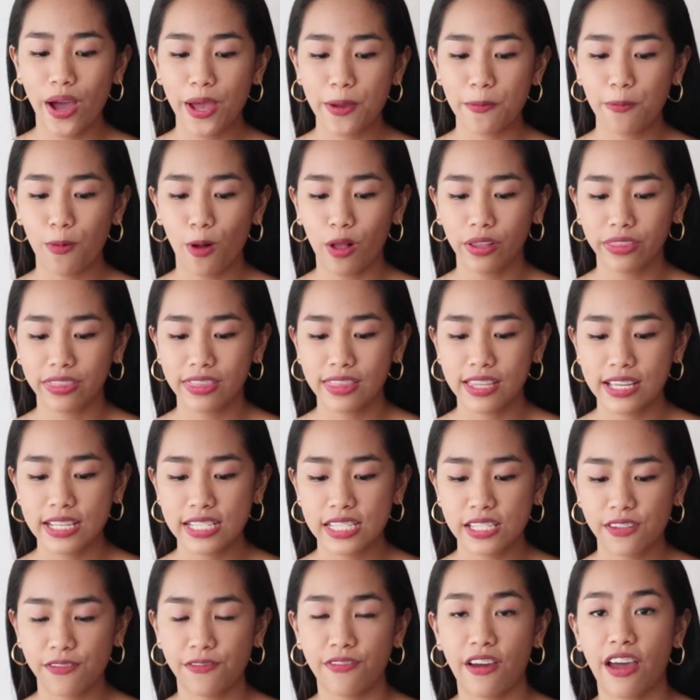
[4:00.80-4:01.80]
I bought
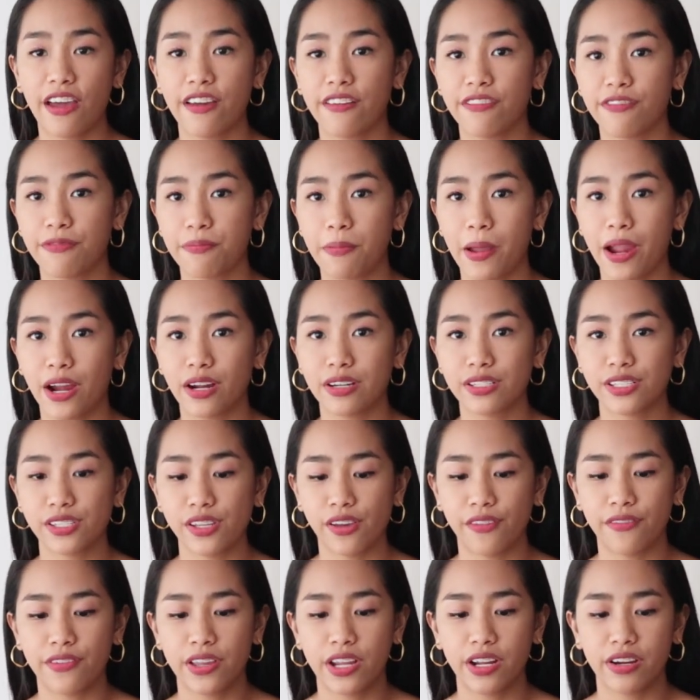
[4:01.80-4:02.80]
this five
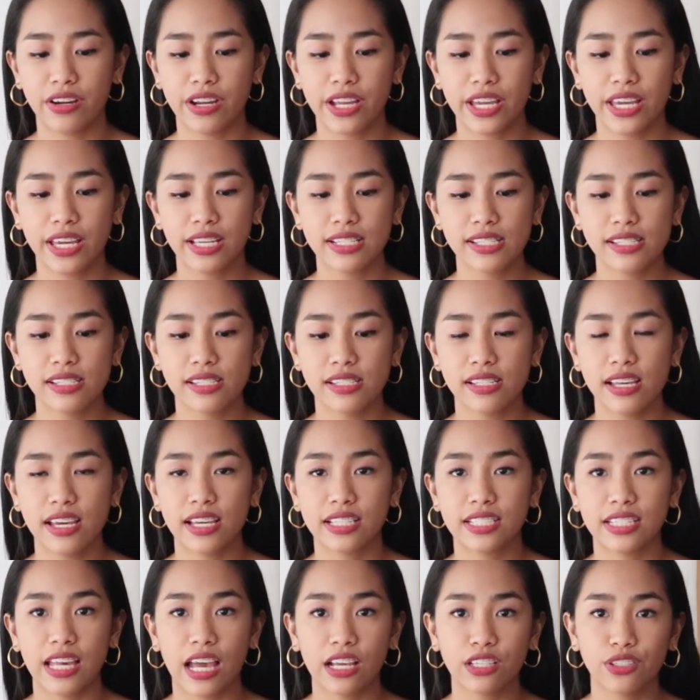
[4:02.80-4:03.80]
pairs of earrings.
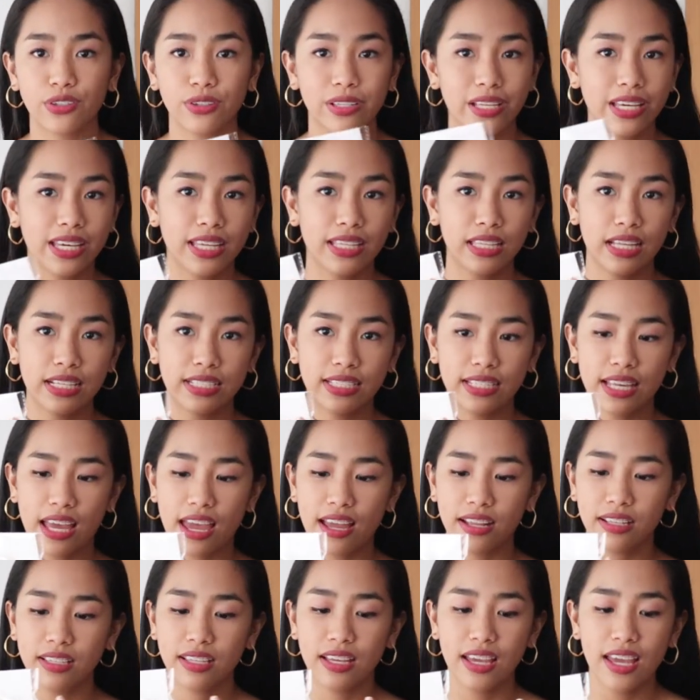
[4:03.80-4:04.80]
It's actually in a
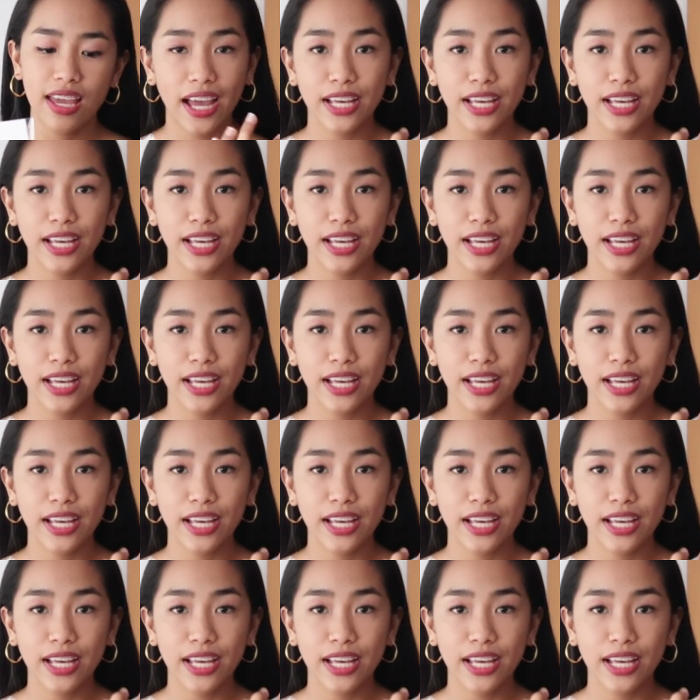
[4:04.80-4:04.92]
set.